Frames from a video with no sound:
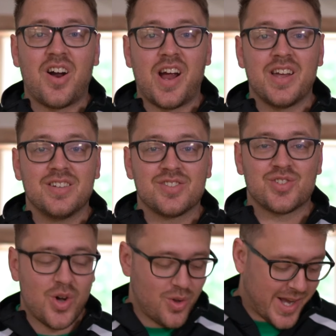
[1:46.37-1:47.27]
All right,
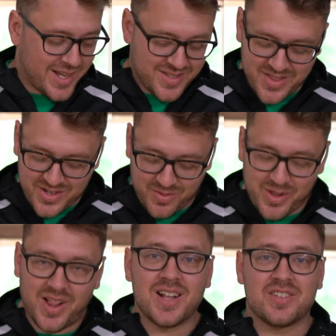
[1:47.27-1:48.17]
so like I said, there's gonna
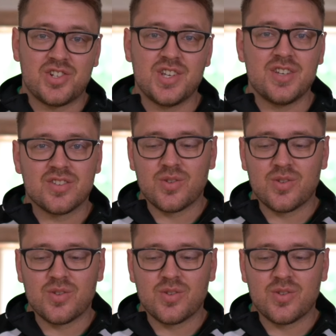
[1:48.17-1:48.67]
be lots of cheese.